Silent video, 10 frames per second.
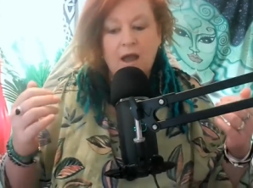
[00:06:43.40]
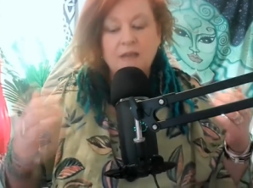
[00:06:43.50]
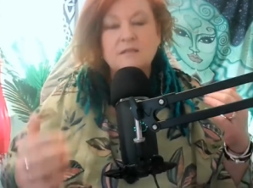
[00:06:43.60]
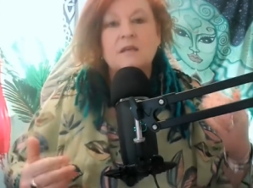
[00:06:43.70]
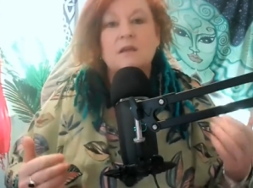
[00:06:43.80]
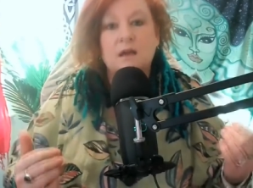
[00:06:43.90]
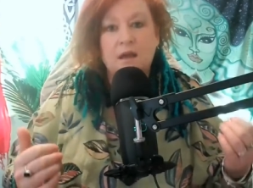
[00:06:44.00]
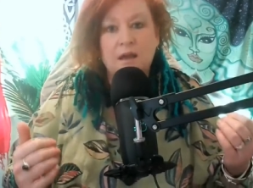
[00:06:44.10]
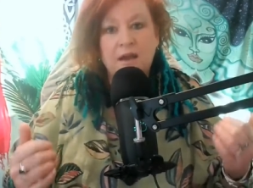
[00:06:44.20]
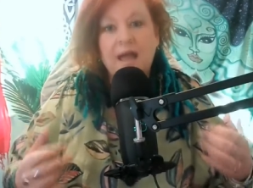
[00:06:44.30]
as
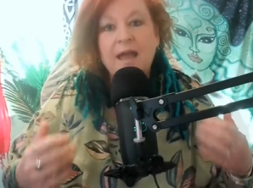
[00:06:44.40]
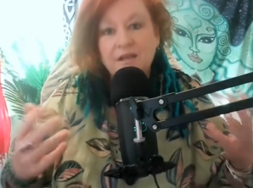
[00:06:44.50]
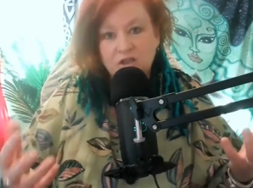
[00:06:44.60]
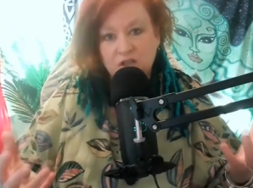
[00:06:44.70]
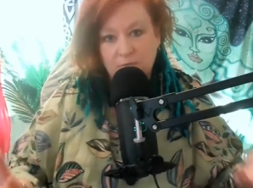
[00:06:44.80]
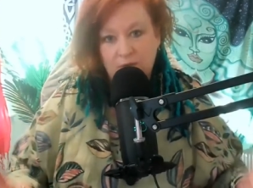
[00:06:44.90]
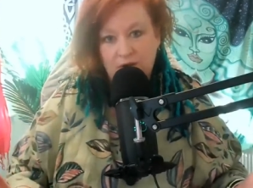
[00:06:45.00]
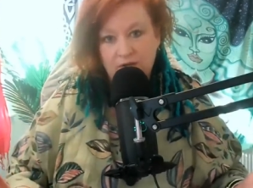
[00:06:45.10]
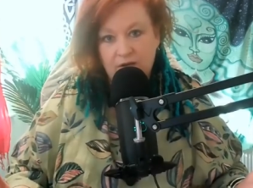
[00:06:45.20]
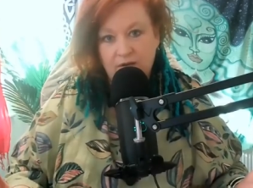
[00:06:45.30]
an energy
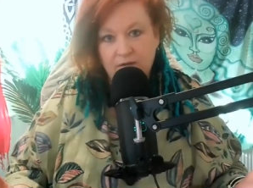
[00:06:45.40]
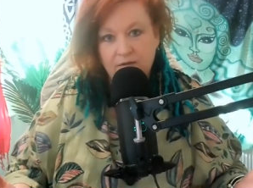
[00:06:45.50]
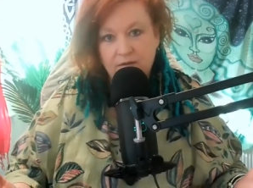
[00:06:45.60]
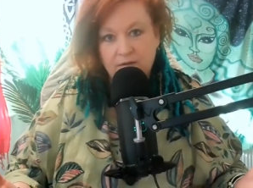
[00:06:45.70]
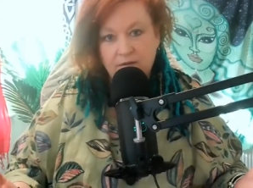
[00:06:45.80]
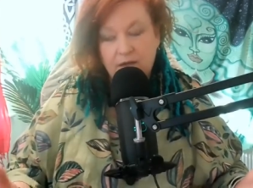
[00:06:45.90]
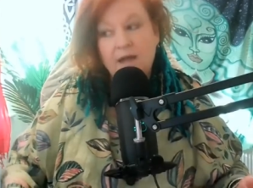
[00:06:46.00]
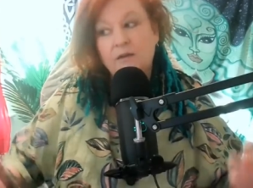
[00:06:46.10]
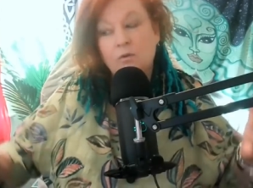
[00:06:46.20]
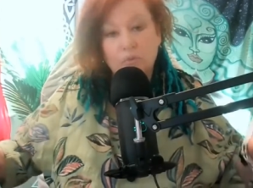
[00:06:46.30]
worker
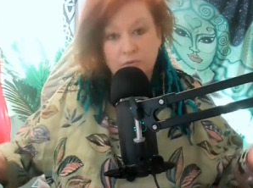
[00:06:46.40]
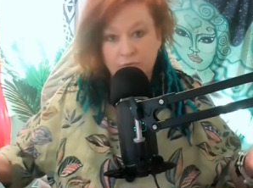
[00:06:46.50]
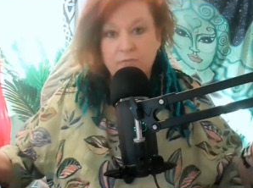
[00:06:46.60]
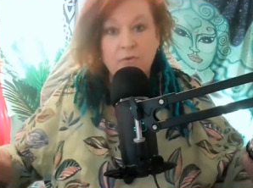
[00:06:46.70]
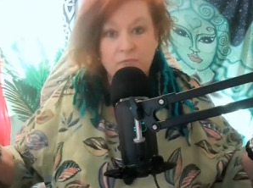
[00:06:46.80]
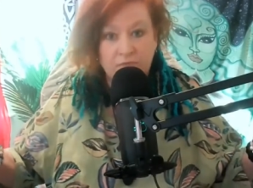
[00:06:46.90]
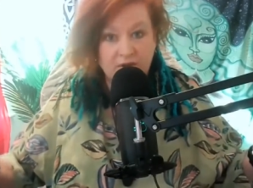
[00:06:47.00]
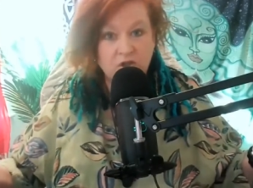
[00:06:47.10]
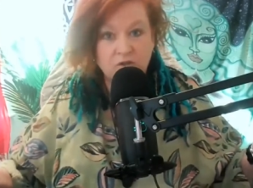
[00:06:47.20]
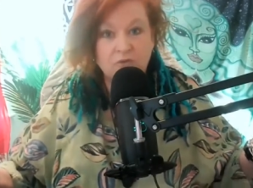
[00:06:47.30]
and an author of
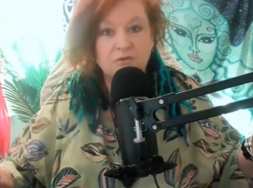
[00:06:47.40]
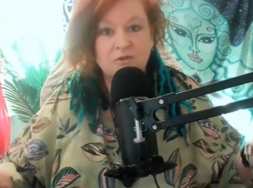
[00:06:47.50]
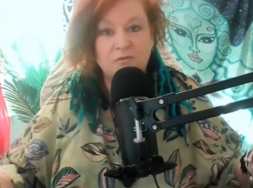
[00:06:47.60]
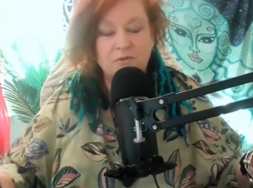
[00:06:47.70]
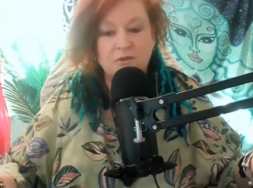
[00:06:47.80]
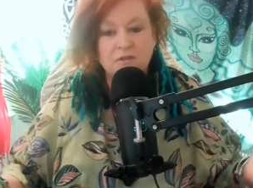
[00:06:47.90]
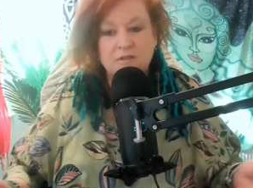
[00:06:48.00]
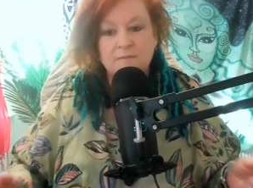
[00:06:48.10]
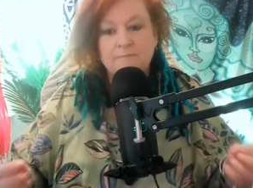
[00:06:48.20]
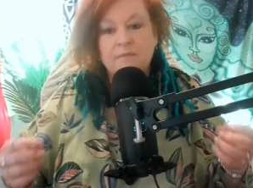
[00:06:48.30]
fictional
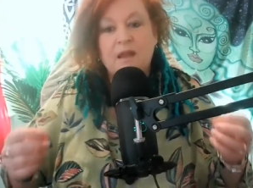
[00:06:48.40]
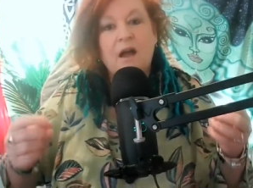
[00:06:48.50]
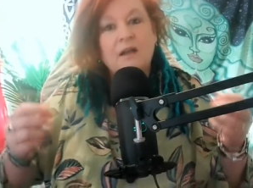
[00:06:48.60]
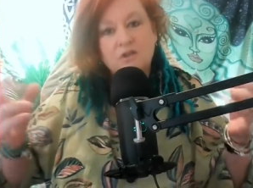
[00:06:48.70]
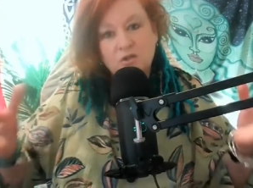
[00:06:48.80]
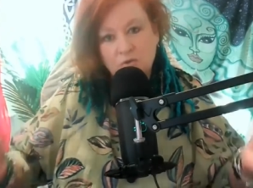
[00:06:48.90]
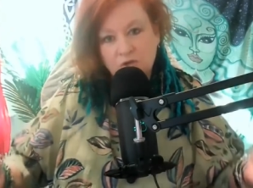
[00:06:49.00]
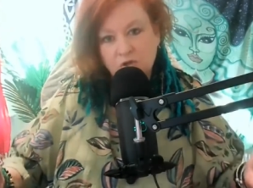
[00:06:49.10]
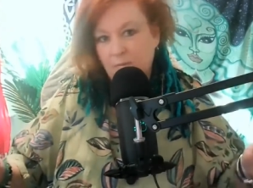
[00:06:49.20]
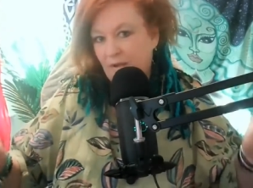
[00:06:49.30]
novels, I can
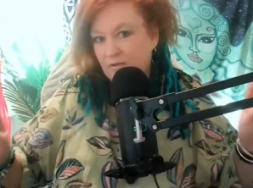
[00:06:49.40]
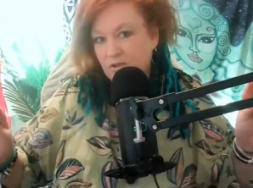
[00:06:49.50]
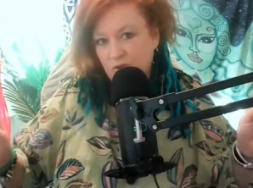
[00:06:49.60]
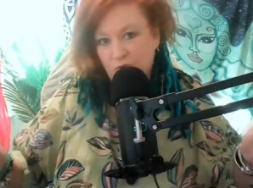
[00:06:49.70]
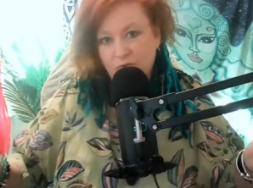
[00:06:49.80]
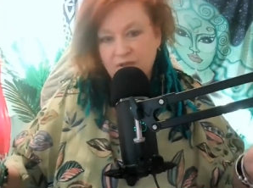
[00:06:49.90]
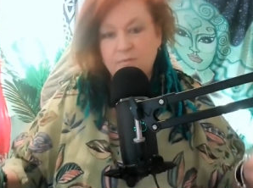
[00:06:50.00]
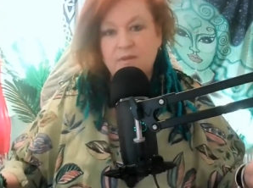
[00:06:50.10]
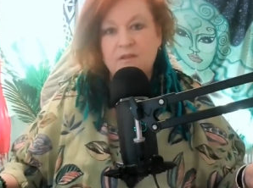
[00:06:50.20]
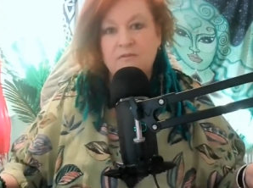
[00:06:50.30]
talk to you about the
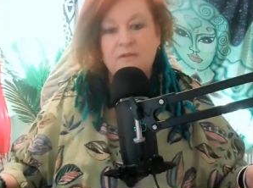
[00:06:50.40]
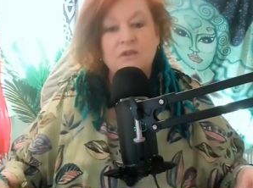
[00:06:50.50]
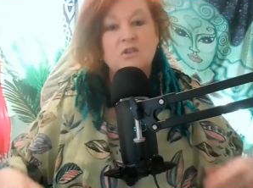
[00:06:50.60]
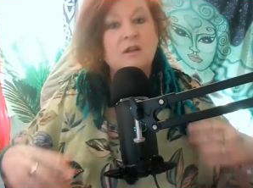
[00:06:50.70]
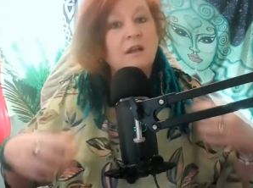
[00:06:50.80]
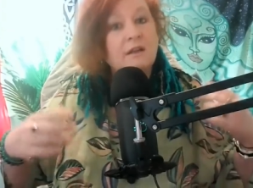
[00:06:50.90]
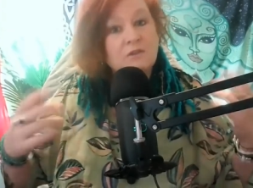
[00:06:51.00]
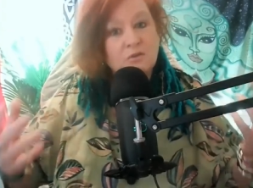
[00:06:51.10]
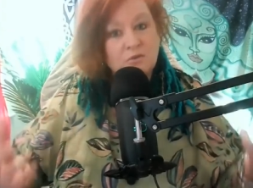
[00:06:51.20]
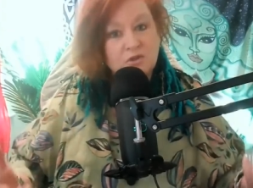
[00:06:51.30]
stories within the fiction, and I
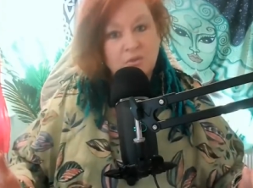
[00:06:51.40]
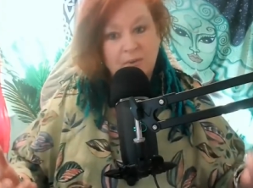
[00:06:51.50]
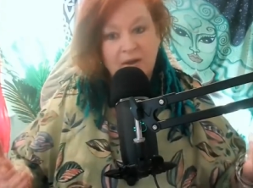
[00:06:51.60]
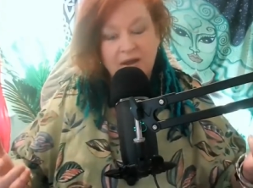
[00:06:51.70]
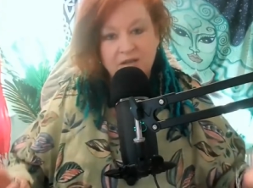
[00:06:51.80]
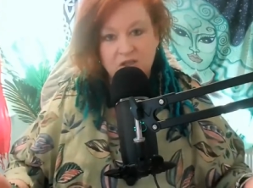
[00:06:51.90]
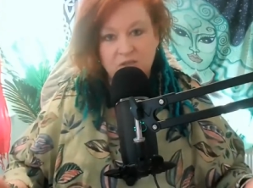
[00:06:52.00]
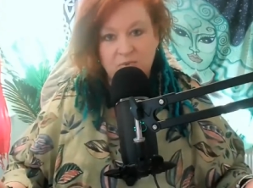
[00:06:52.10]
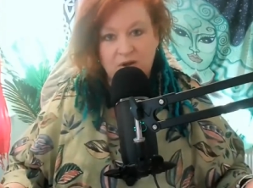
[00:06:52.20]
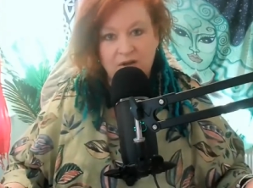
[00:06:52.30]
can talk to you about
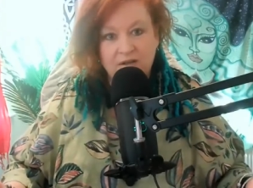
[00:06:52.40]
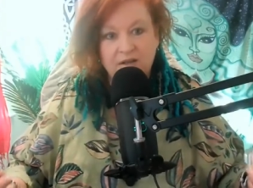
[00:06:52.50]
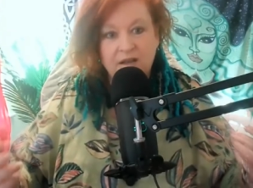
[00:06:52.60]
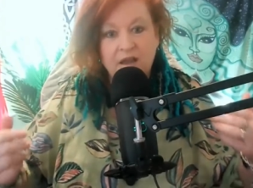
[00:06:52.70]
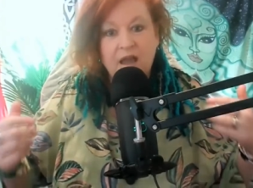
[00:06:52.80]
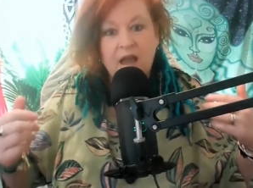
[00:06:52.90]
energy work